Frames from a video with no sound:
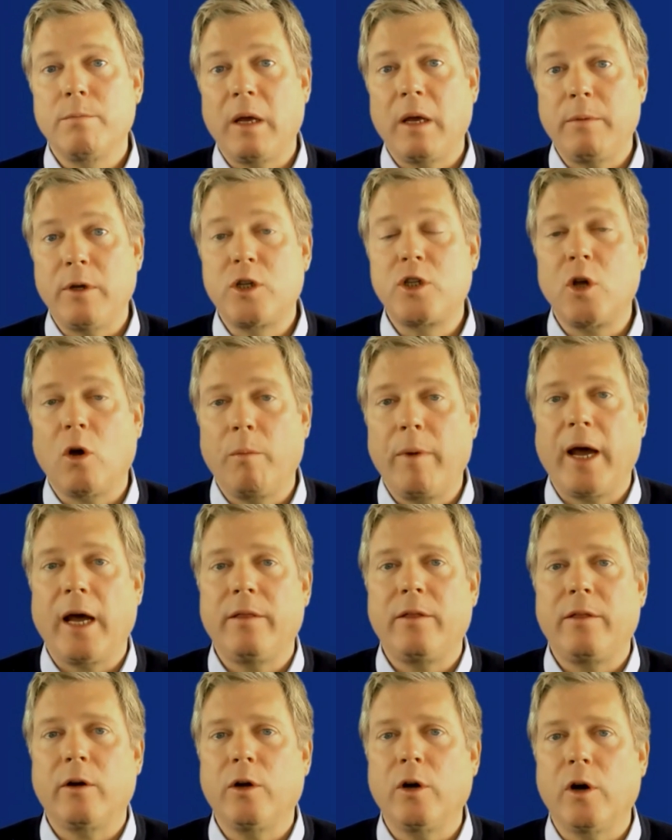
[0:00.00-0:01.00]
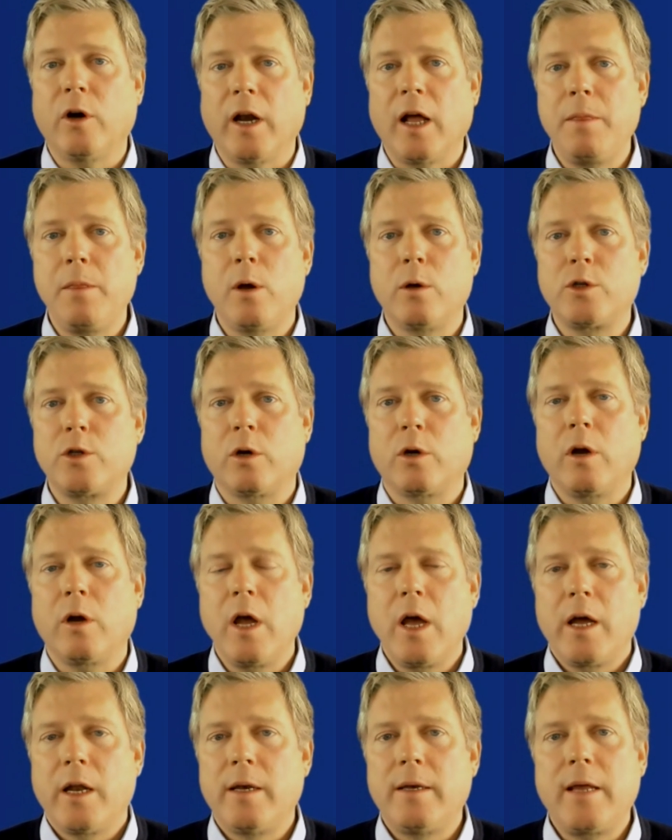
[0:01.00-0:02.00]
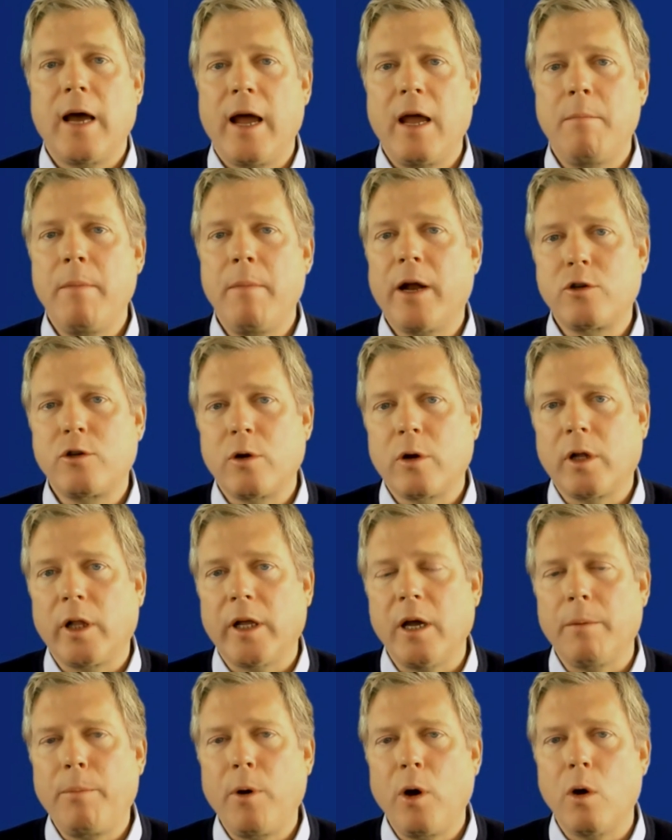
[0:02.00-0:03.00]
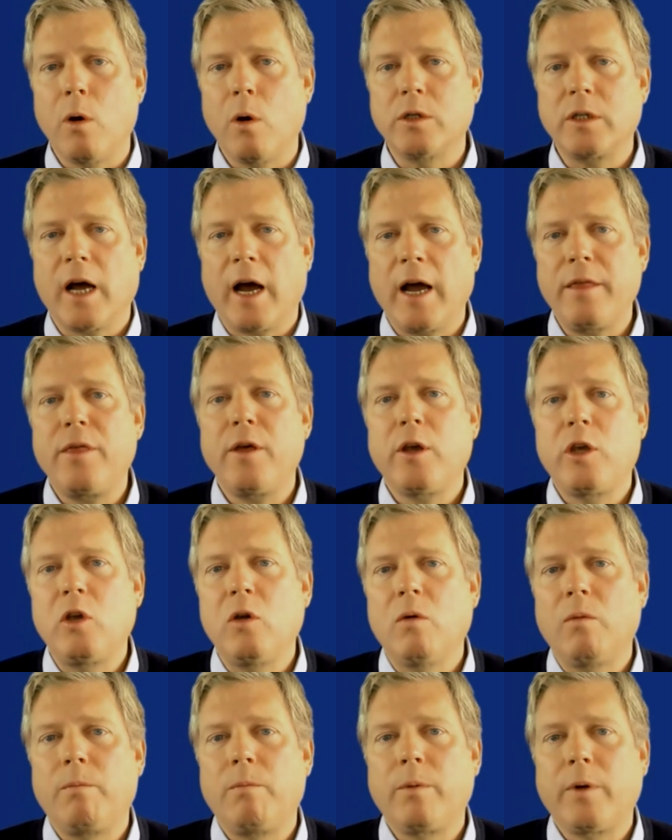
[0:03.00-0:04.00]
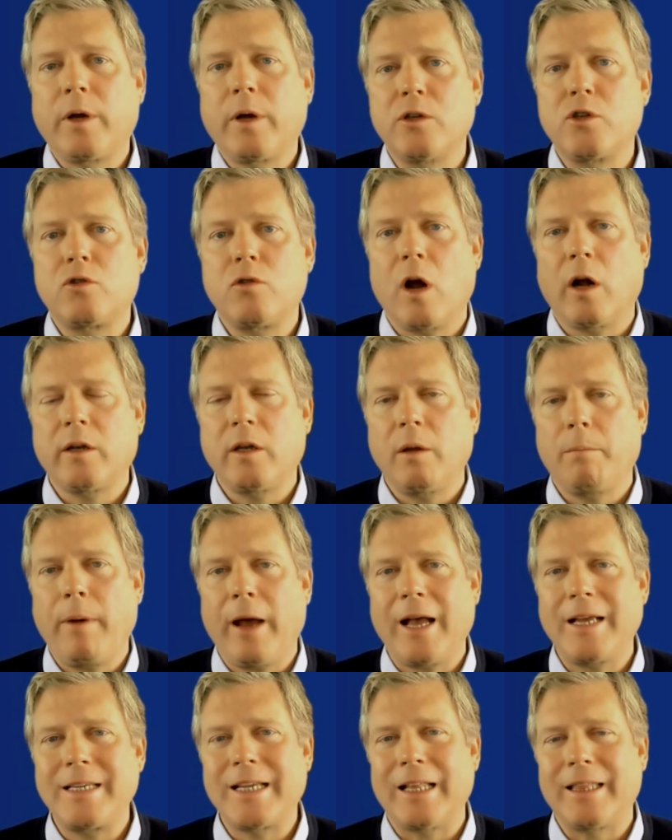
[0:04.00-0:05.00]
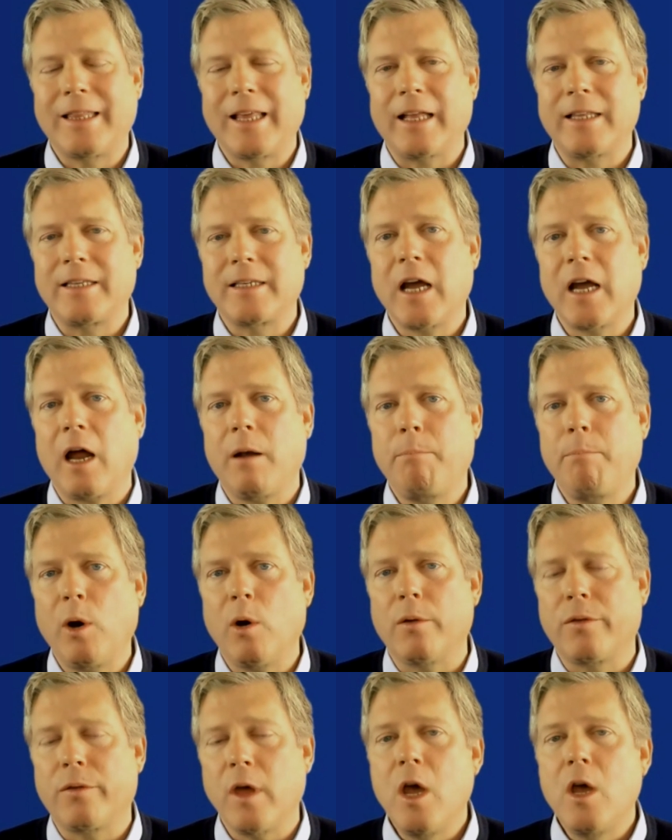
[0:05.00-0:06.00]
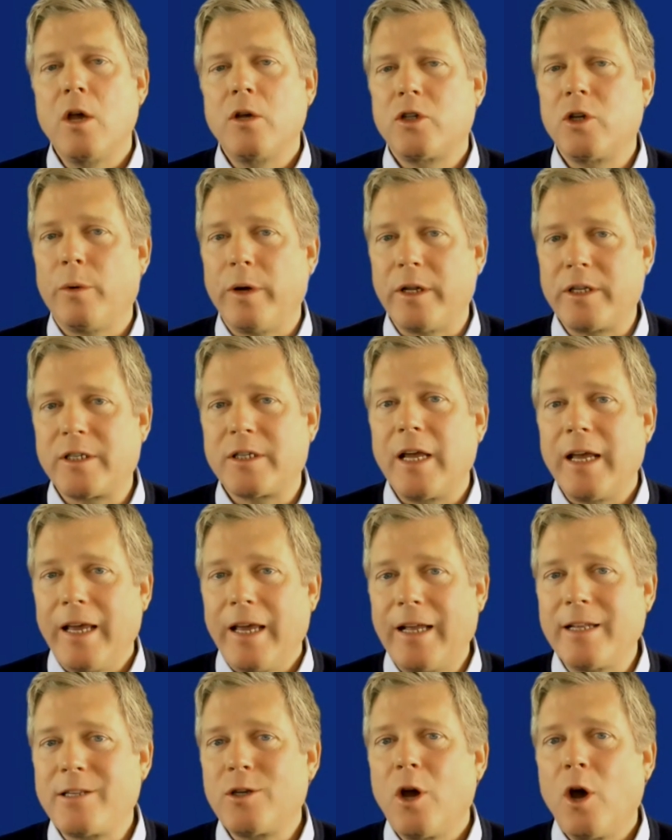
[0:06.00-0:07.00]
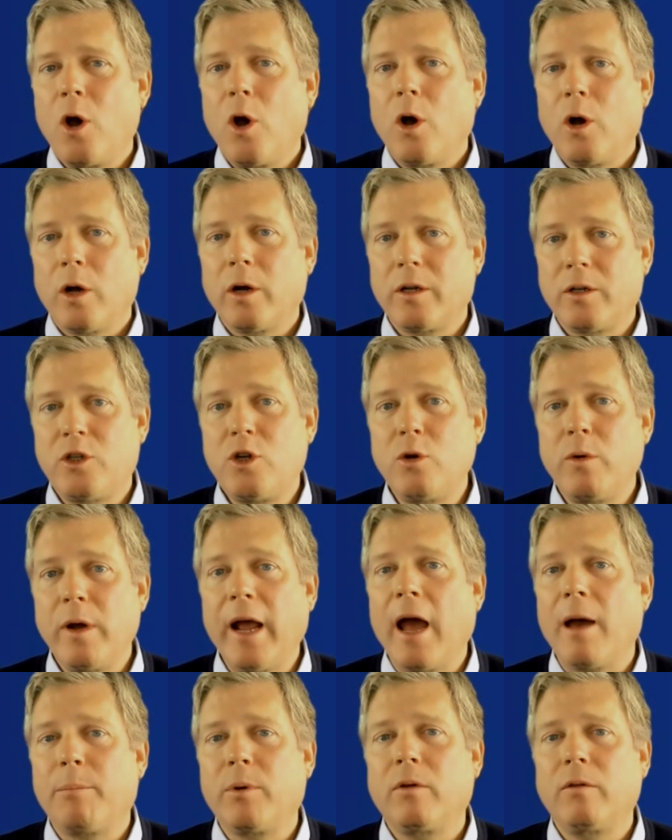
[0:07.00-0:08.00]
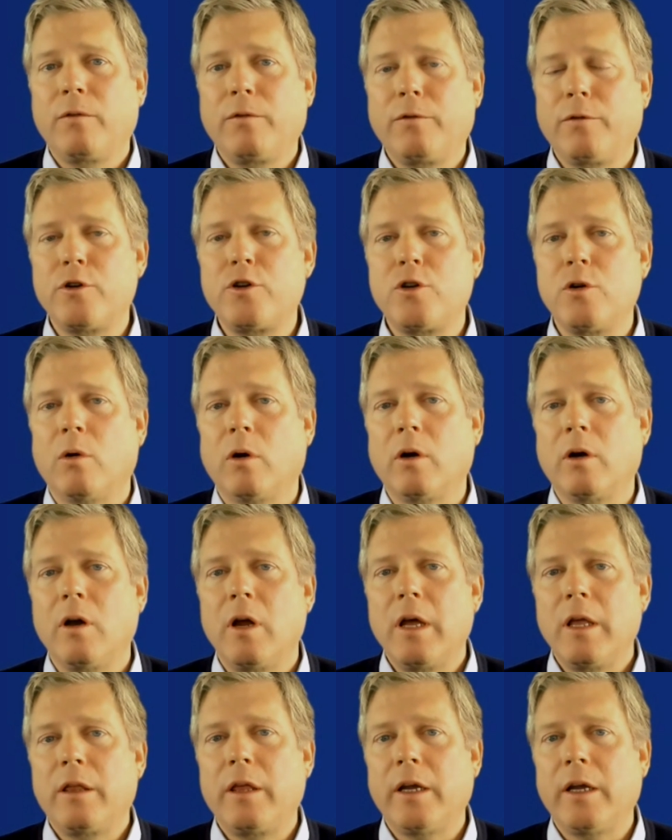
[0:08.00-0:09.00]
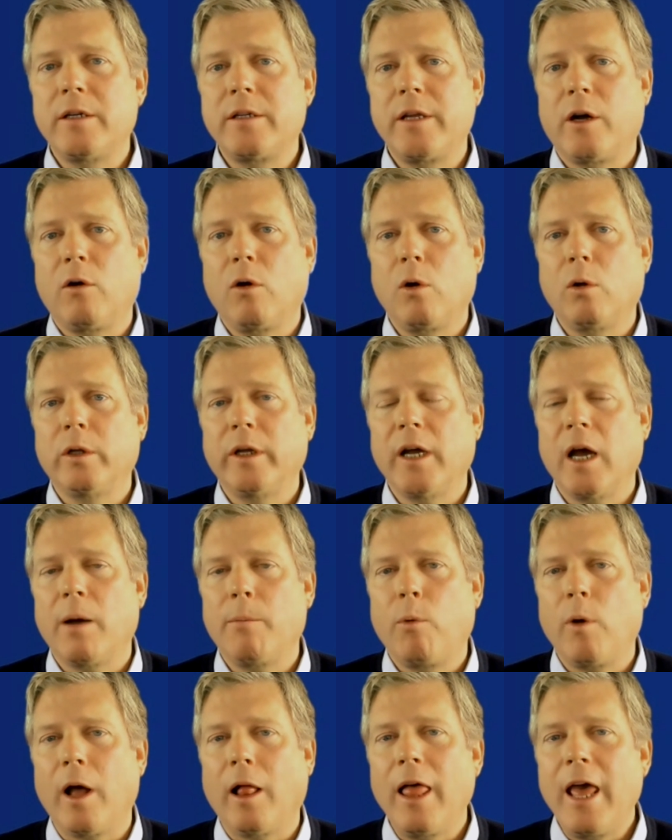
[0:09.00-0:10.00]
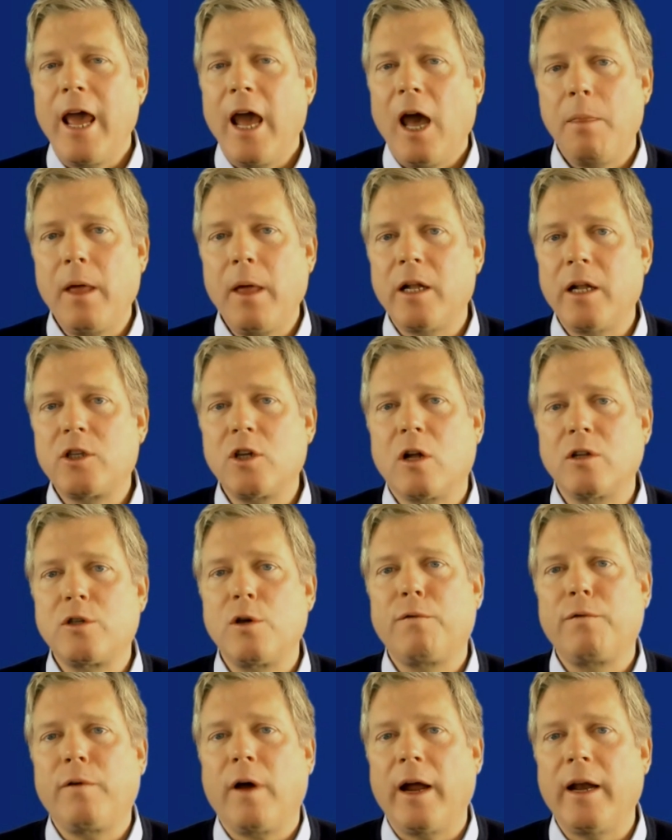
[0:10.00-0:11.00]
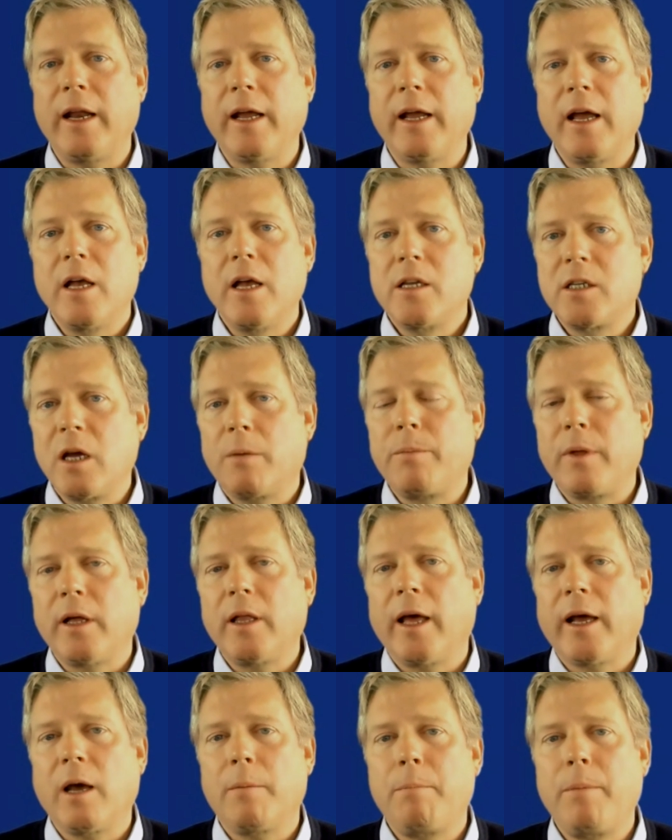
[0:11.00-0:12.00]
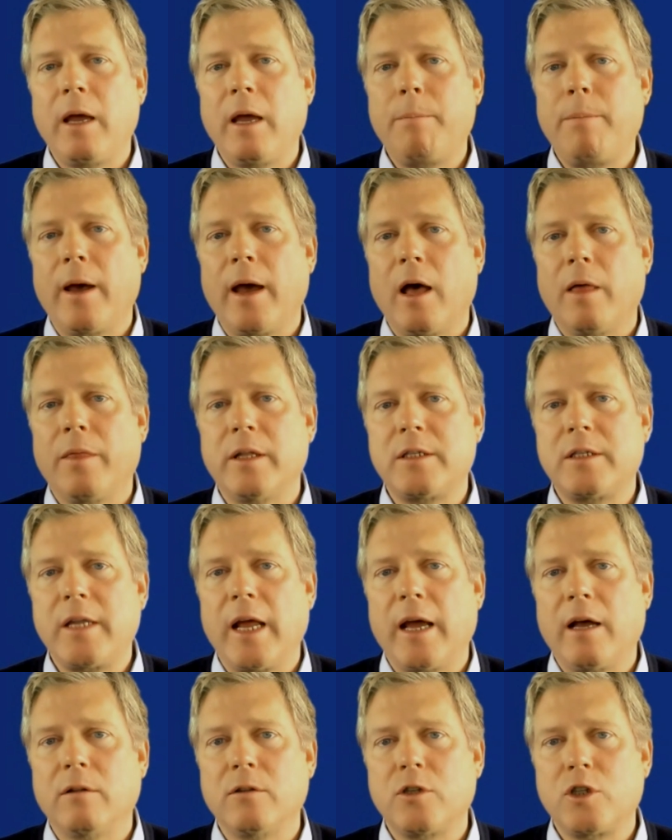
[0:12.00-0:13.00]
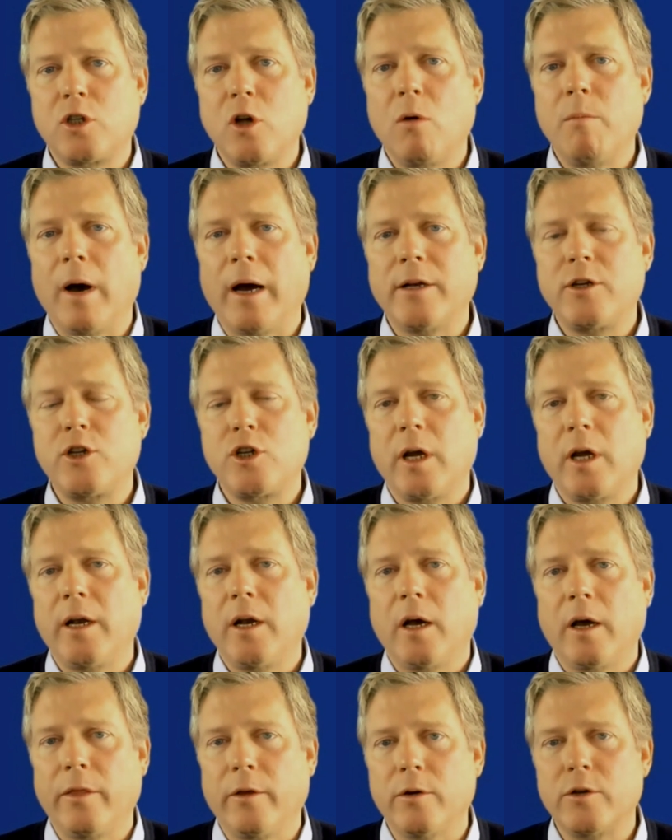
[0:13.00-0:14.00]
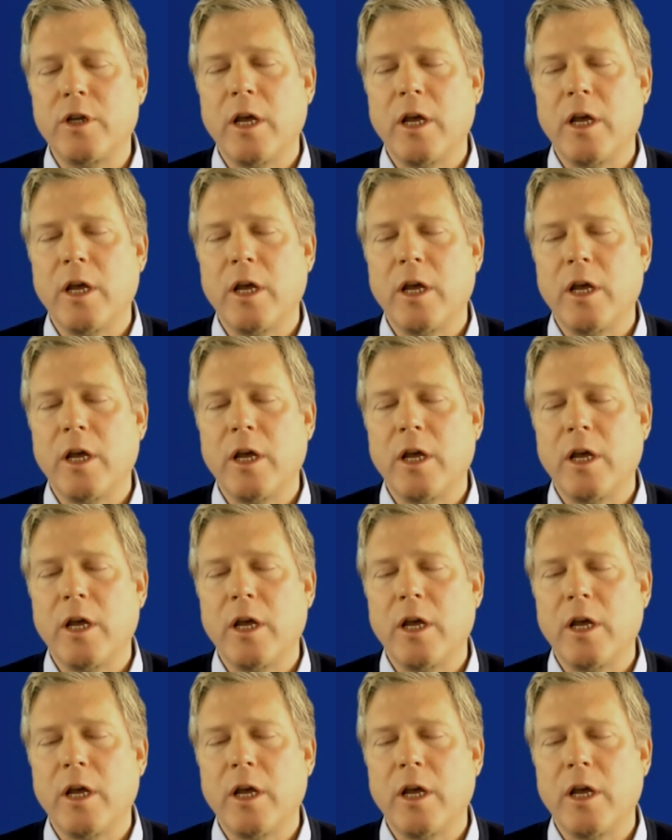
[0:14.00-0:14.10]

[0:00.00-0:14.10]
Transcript: so bad they're good? And those are diametrically opposed. I think you construct a basket that's got both. So it's doing Apple for sure, things that are holding up well. And then it's also finding something like a PayPal that's down so much and others